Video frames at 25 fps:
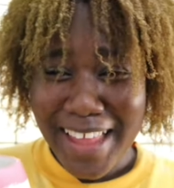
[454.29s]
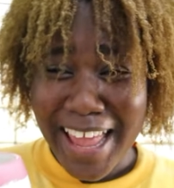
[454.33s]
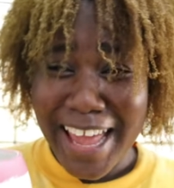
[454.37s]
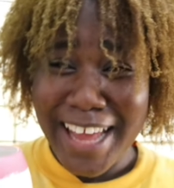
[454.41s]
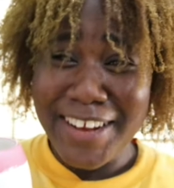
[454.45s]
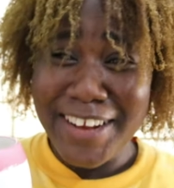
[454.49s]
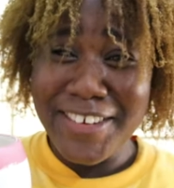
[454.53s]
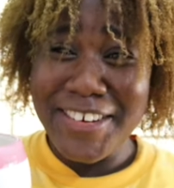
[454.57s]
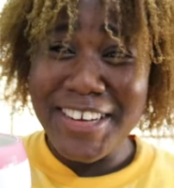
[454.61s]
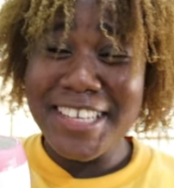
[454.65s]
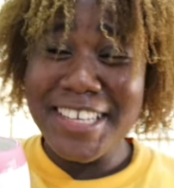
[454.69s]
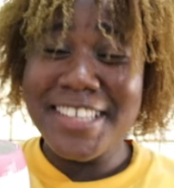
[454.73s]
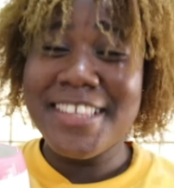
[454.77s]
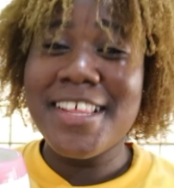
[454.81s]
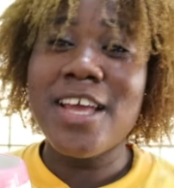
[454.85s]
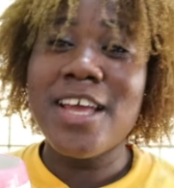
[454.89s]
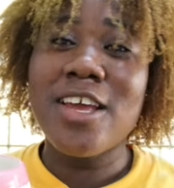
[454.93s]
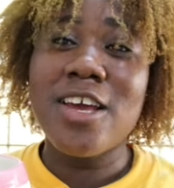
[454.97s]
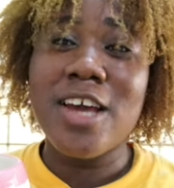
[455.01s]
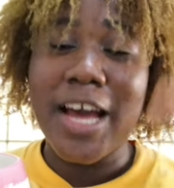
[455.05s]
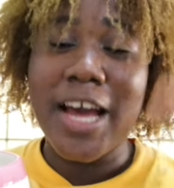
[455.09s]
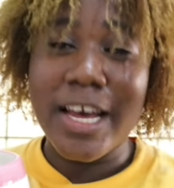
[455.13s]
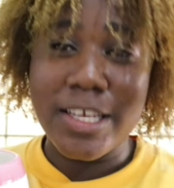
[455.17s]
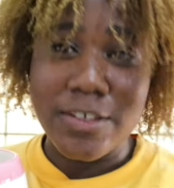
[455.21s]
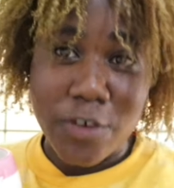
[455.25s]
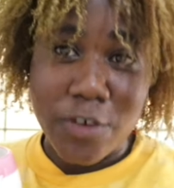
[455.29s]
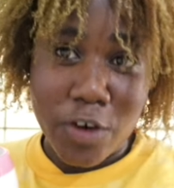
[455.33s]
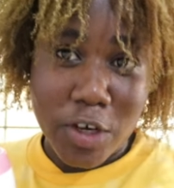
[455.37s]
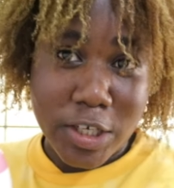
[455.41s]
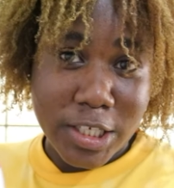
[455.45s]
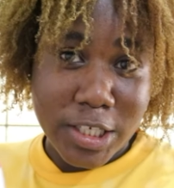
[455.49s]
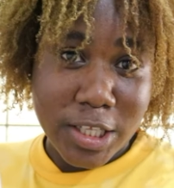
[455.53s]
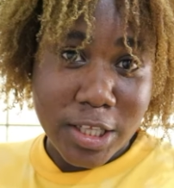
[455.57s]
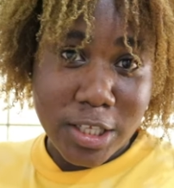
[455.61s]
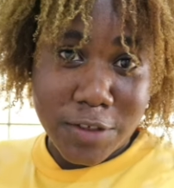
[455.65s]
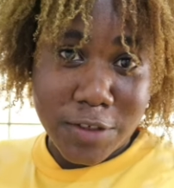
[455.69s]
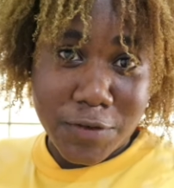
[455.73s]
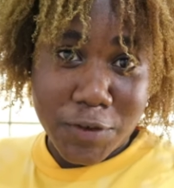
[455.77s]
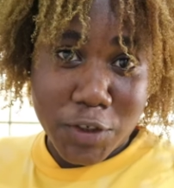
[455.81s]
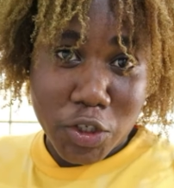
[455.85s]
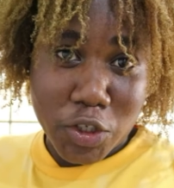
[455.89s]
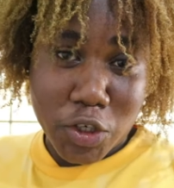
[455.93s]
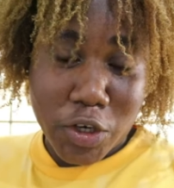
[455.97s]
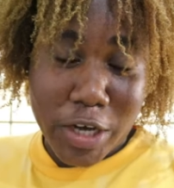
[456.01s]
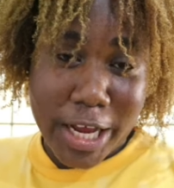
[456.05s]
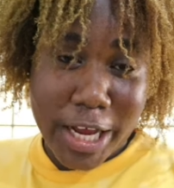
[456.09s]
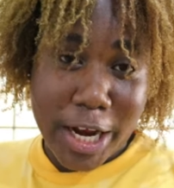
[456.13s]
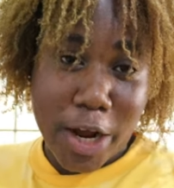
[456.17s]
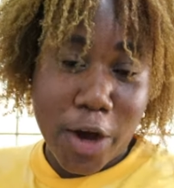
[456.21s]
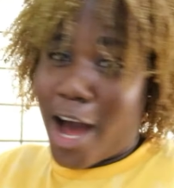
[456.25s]
Anyway, thank you guys for watching this
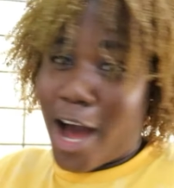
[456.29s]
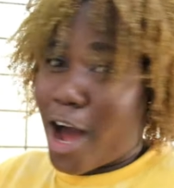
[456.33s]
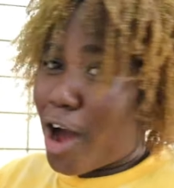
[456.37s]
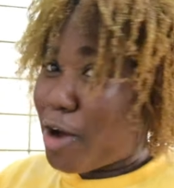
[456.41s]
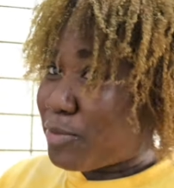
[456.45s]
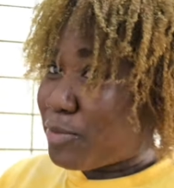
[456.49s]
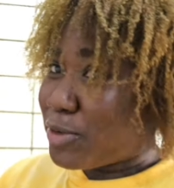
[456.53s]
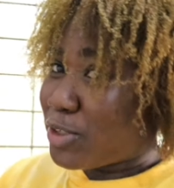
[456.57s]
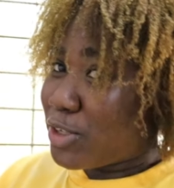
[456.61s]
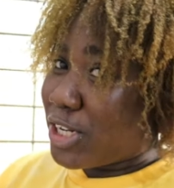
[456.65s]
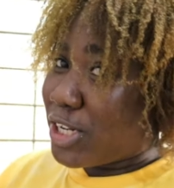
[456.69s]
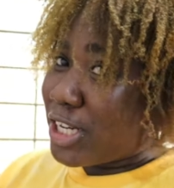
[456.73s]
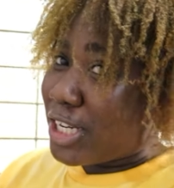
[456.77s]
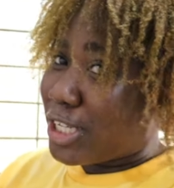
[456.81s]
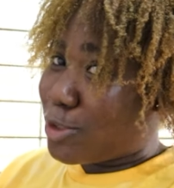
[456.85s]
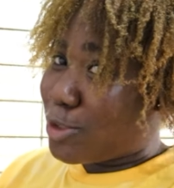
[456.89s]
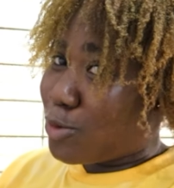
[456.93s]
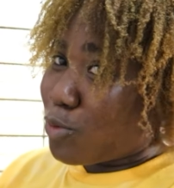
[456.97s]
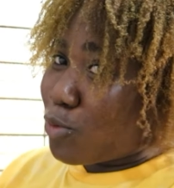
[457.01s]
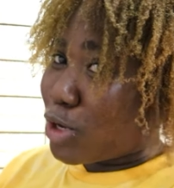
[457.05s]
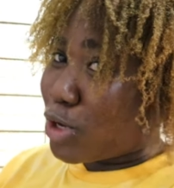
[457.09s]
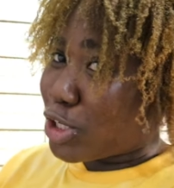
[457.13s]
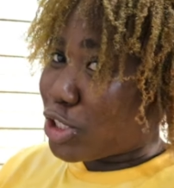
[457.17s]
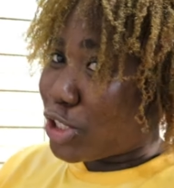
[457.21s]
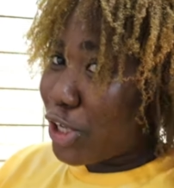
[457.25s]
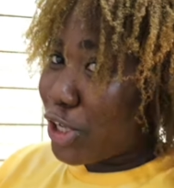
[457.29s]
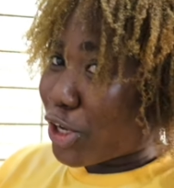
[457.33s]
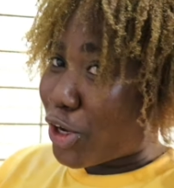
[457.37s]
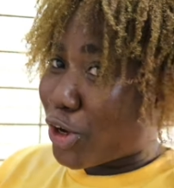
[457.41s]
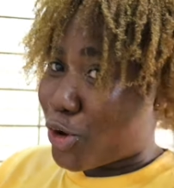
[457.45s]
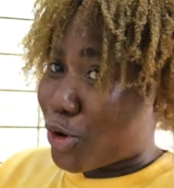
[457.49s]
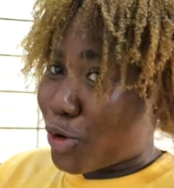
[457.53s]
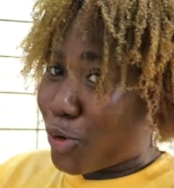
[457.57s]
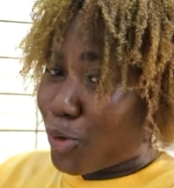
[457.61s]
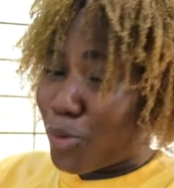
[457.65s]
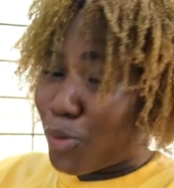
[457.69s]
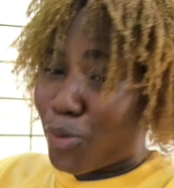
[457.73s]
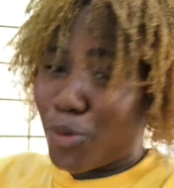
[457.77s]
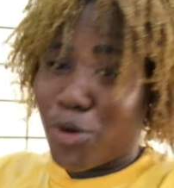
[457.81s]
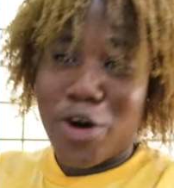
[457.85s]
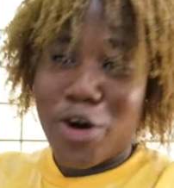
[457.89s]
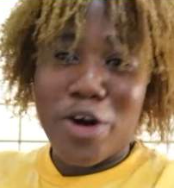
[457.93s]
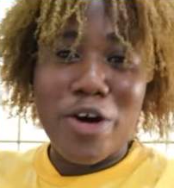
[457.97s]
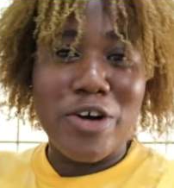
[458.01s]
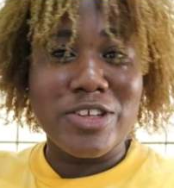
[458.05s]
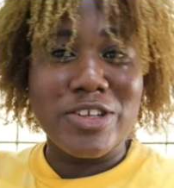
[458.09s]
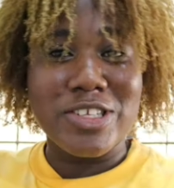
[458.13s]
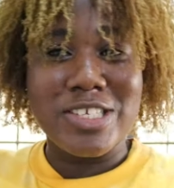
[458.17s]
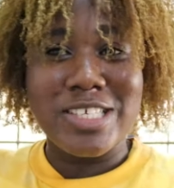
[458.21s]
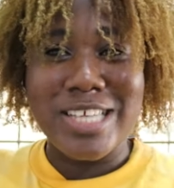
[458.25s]
video. And I'll be doing this wash and go
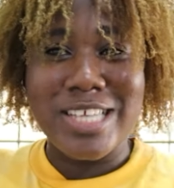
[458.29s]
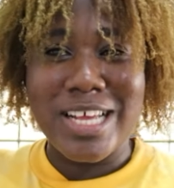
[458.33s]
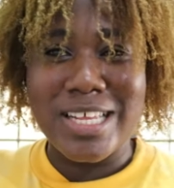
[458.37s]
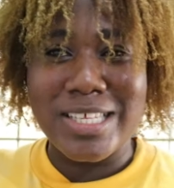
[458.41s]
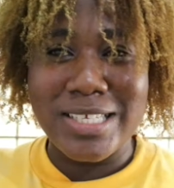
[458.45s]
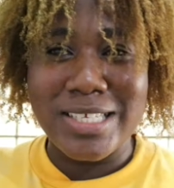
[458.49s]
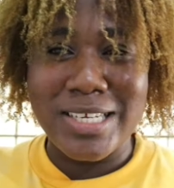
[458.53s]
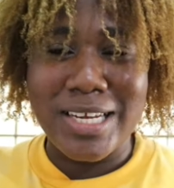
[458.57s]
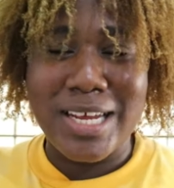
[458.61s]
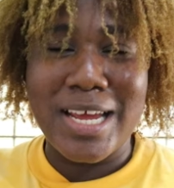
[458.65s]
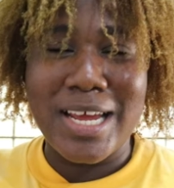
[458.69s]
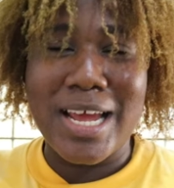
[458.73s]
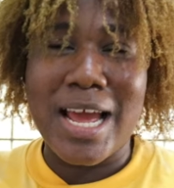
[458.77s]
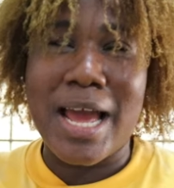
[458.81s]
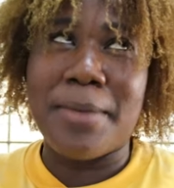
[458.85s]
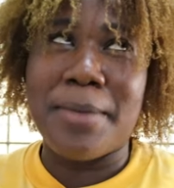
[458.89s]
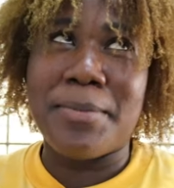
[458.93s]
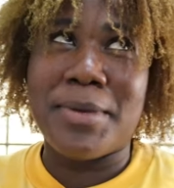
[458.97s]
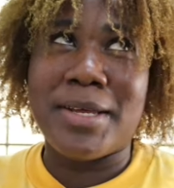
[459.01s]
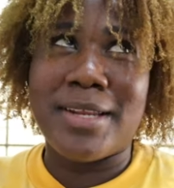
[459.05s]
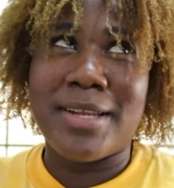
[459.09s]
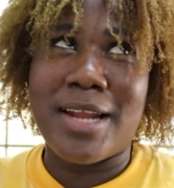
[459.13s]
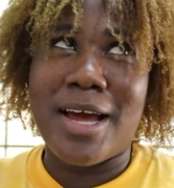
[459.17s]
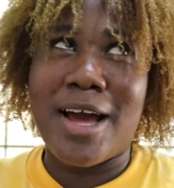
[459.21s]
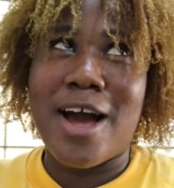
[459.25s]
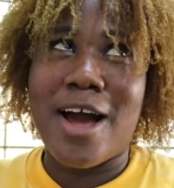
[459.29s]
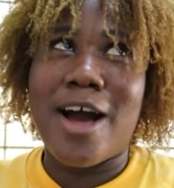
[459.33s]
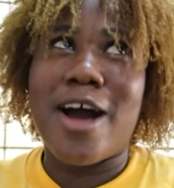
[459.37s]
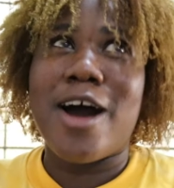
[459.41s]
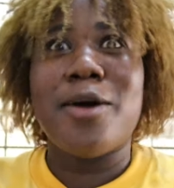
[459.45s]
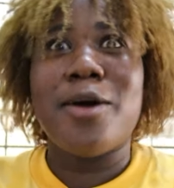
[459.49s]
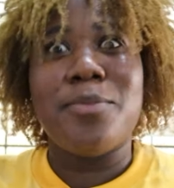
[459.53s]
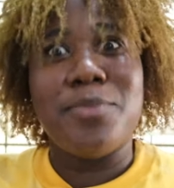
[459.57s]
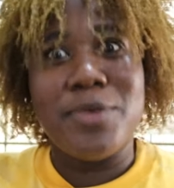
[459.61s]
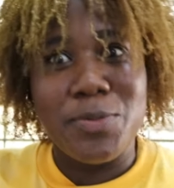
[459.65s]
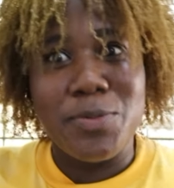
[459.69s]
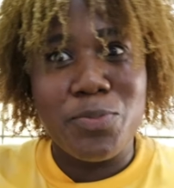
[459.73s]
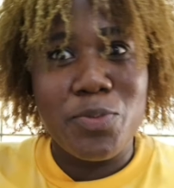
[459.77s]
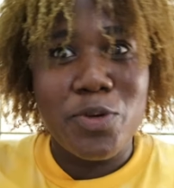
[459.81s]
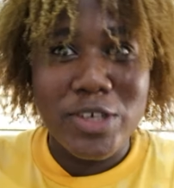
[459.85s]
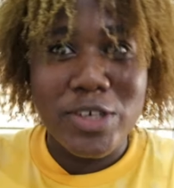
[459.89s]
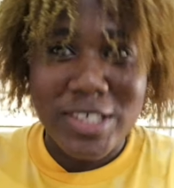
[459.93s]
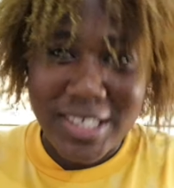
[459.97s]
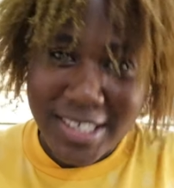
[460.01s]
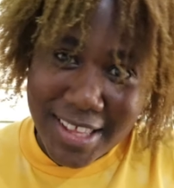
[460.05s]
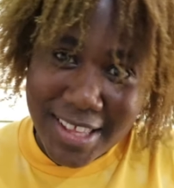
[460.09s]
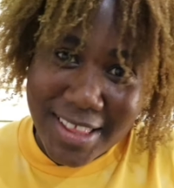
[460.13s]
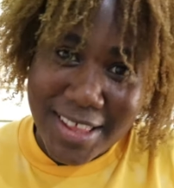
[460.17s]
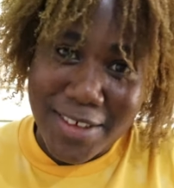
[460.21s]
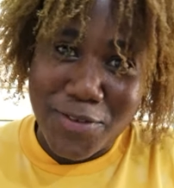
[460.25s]
on Saturday. I mean, I'll be
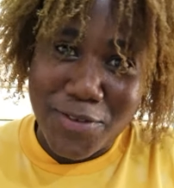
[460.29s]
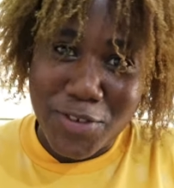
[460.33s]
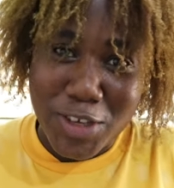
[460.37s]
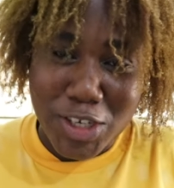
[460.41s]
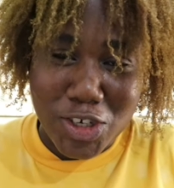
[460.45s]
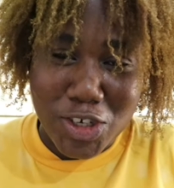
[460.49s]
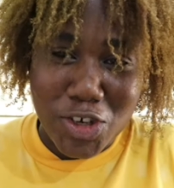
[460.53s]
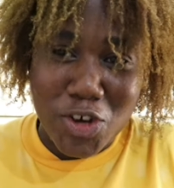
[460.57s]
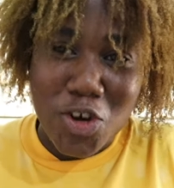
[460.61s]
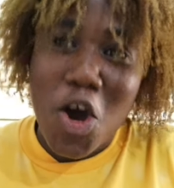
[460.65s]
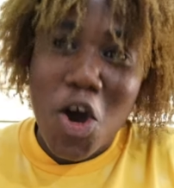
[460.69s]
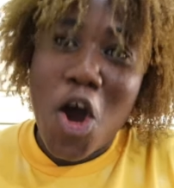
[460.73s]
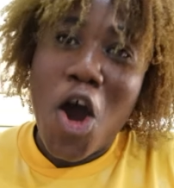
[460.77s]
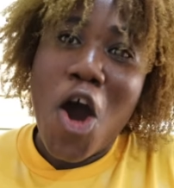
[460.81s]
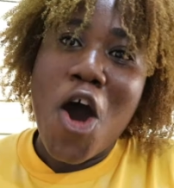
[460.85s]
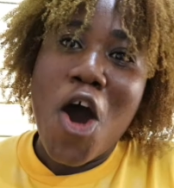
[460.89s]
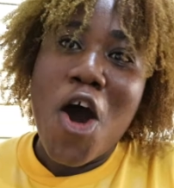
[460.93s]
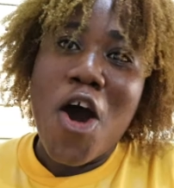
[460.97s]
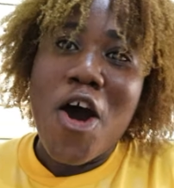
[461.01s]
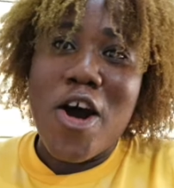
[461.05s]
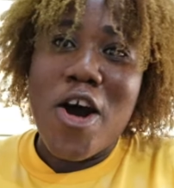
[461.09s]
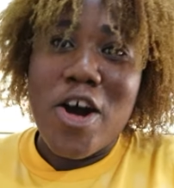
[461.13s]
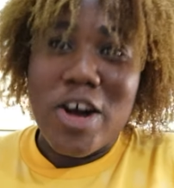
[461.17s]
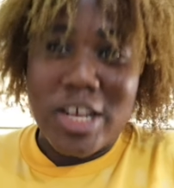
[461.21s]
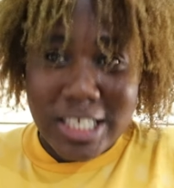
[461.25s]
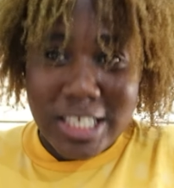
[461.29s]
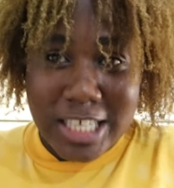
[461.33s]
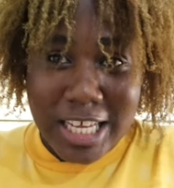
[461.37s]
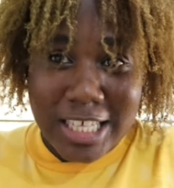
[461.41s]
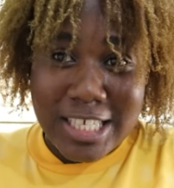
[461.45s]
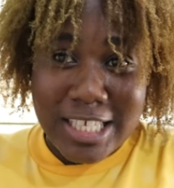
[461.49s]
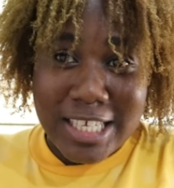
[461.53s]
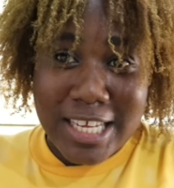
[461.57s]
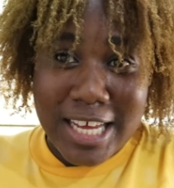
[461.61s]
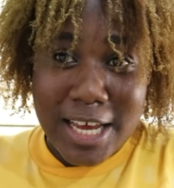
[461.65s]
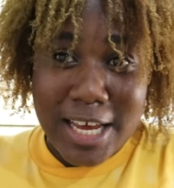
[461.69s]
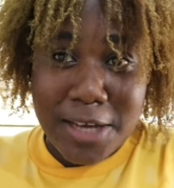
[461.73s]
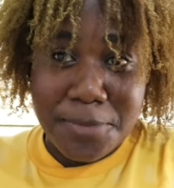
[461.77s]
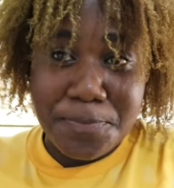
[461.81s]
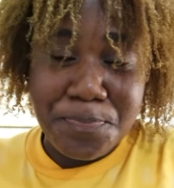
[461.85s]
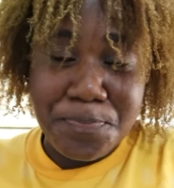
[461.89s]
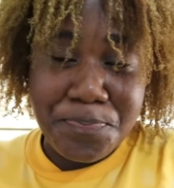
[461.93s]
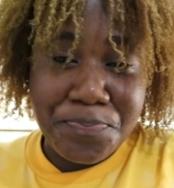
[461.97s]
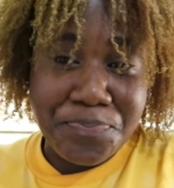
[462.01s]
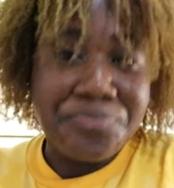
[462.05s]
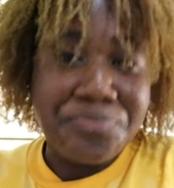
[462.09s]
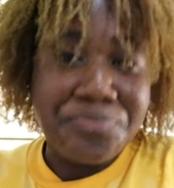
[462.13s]
posting the video on Saturday.